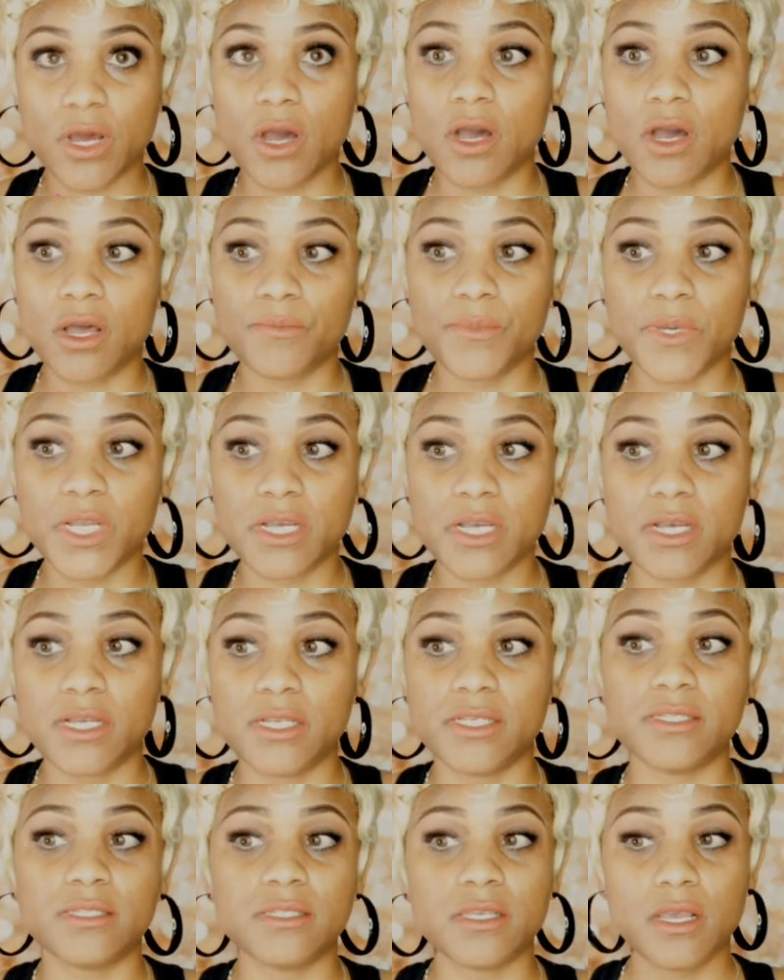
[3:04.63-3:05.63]
on
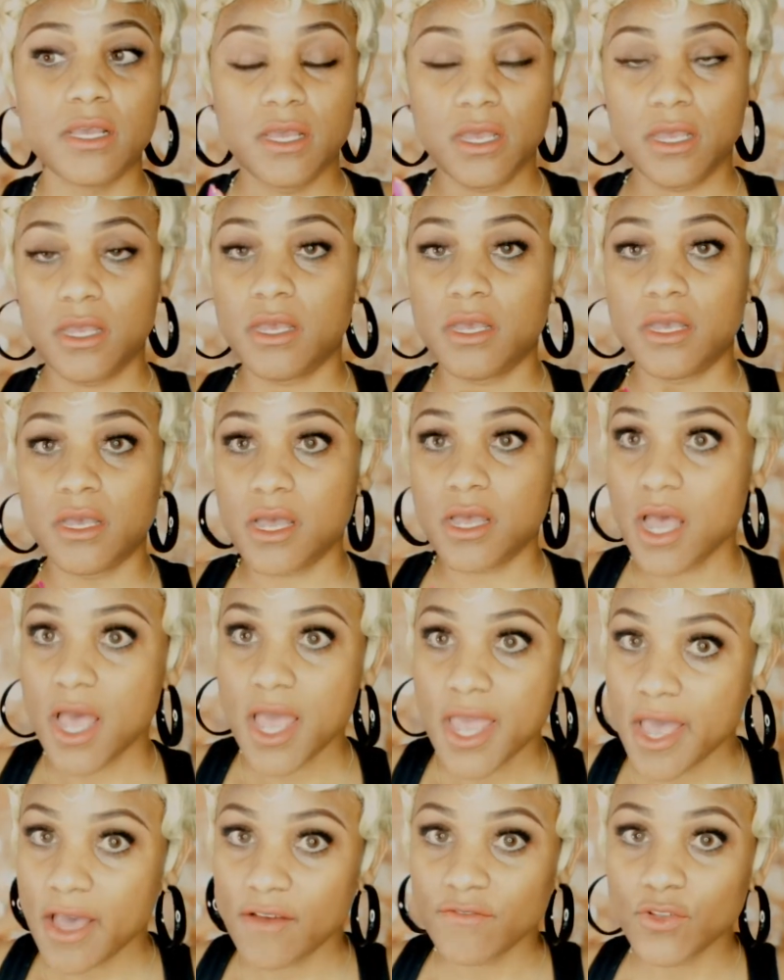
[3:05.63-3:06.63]
because
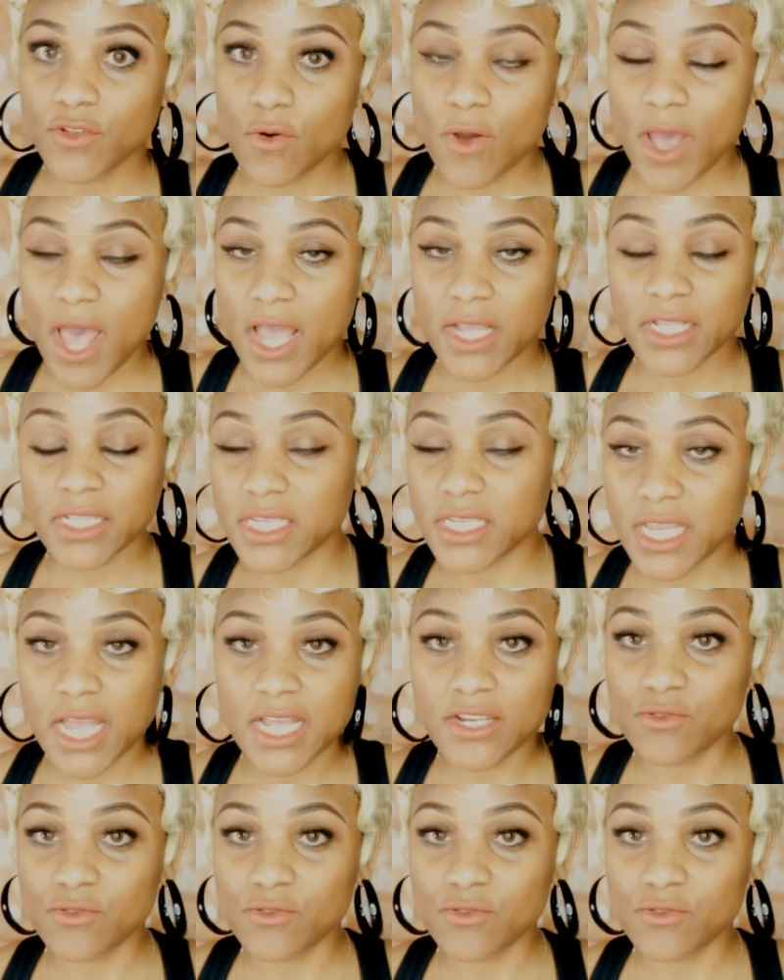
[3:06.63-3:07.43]
I have no acne.